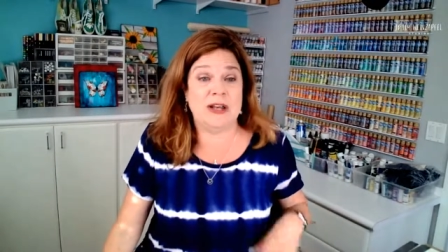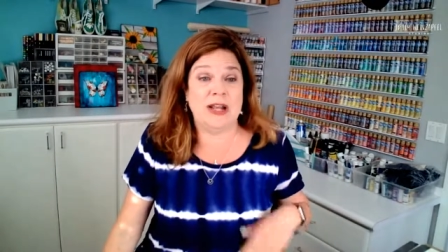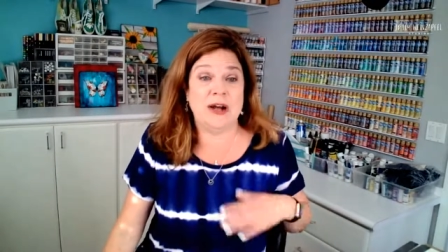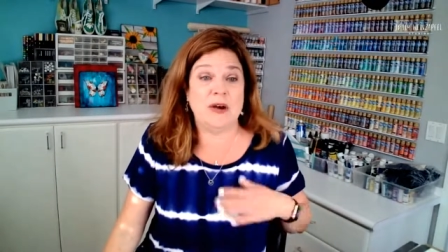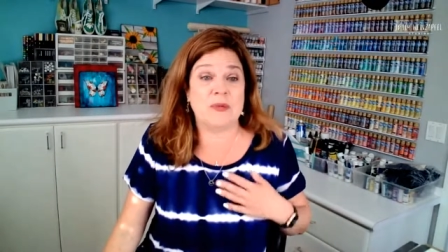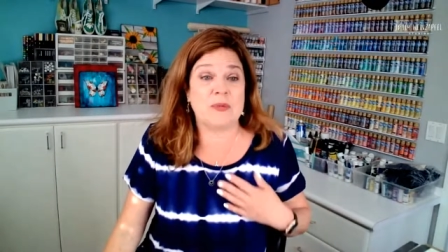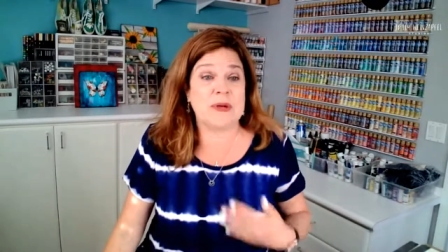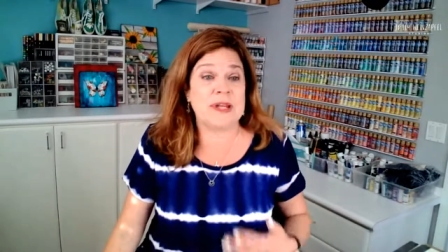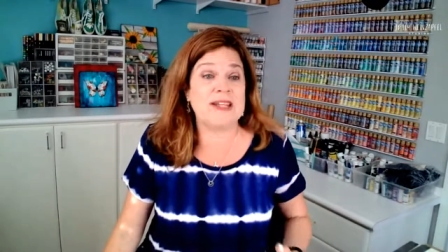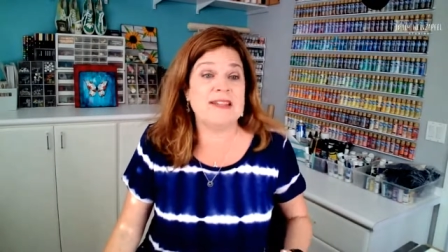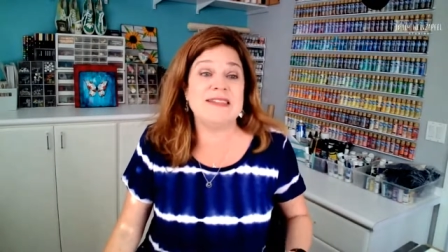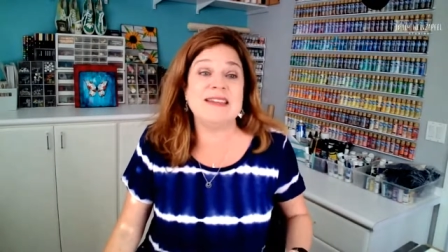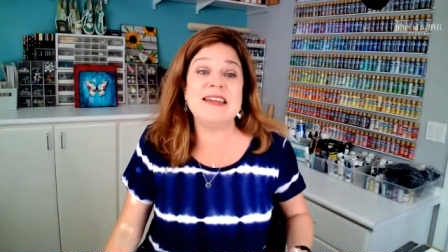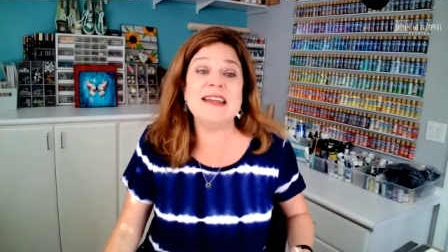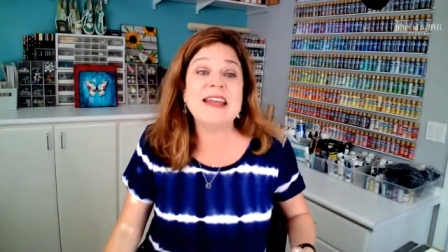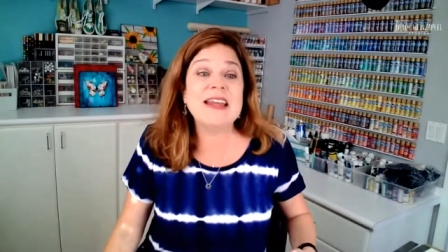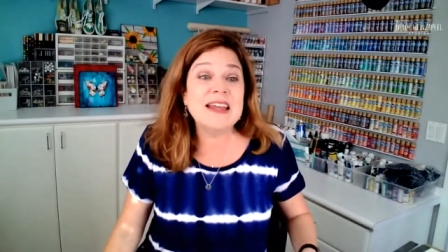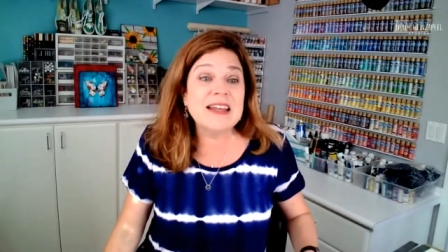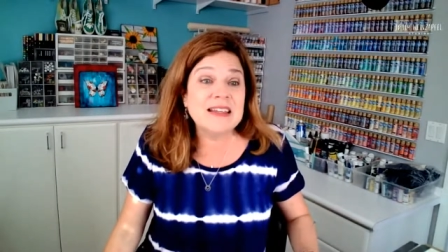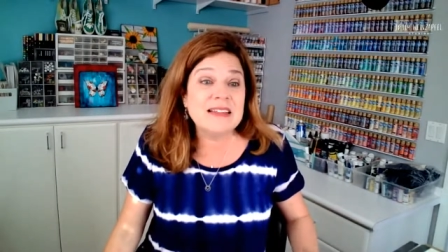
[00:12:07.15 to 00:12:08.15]
now
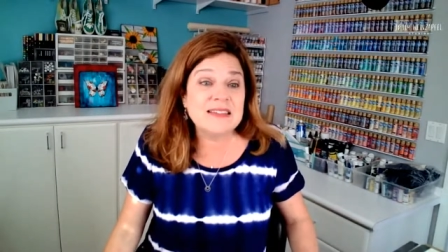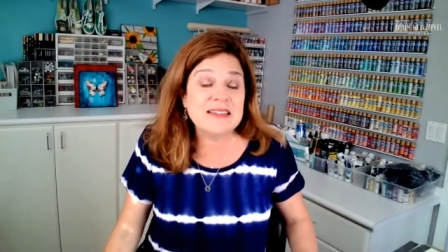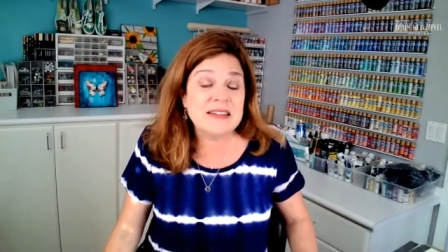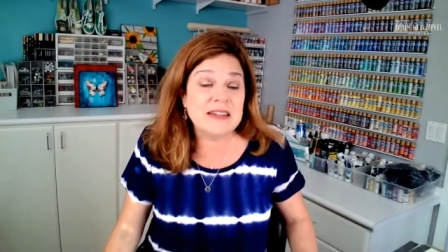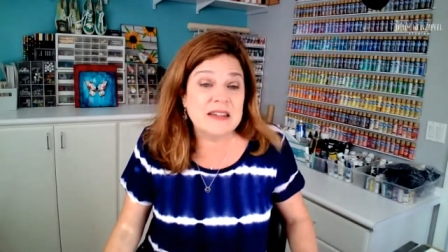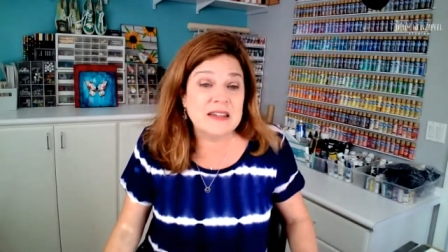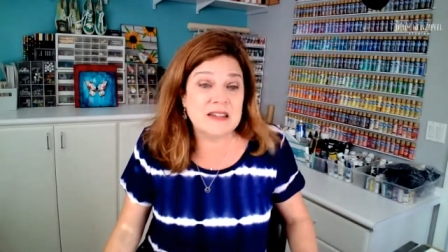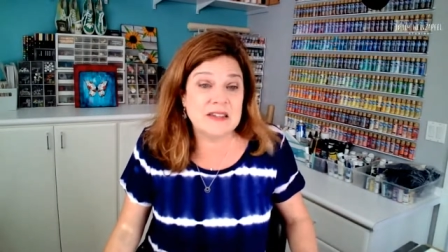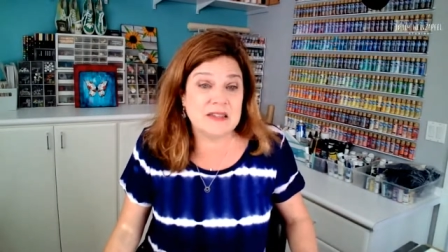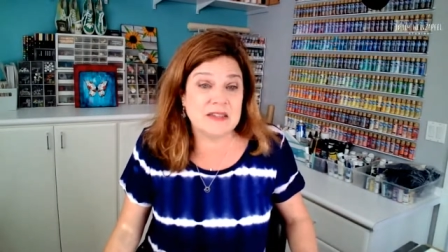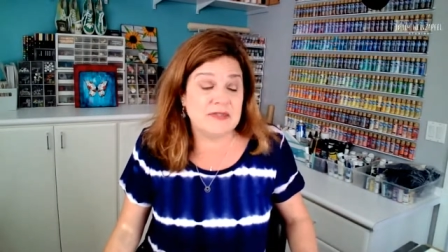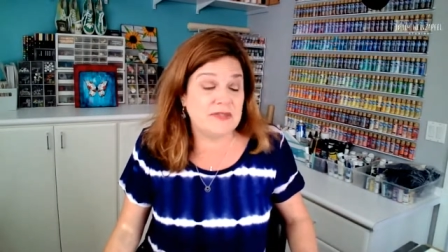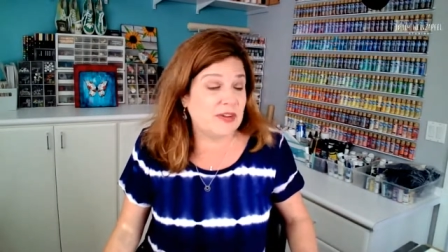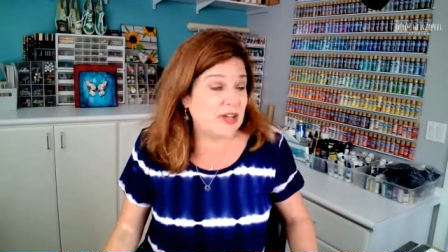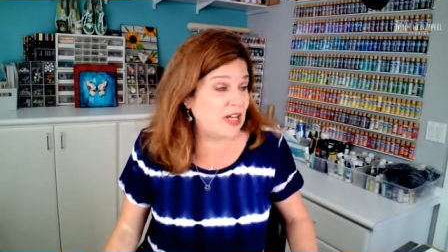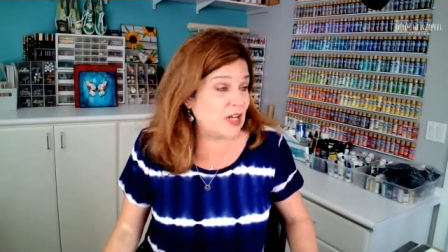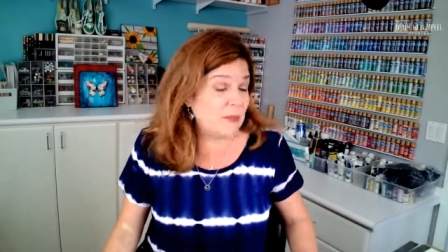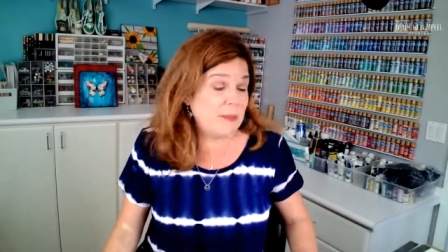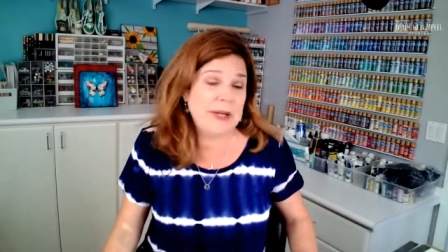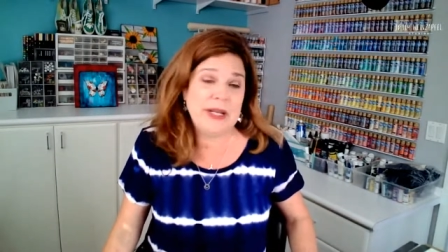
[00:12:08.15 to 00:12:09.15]
raising kids in this
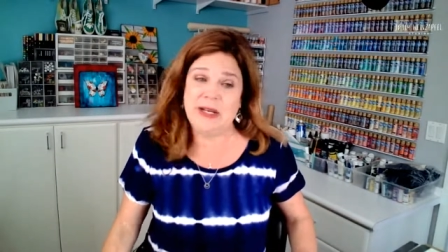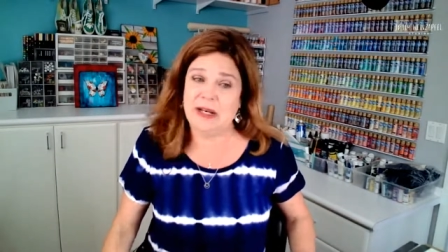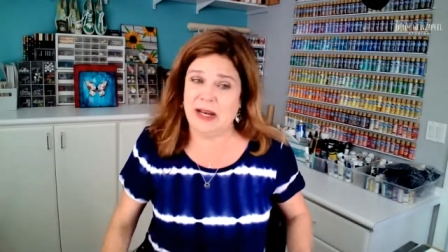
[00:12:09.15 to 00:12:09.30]
environment,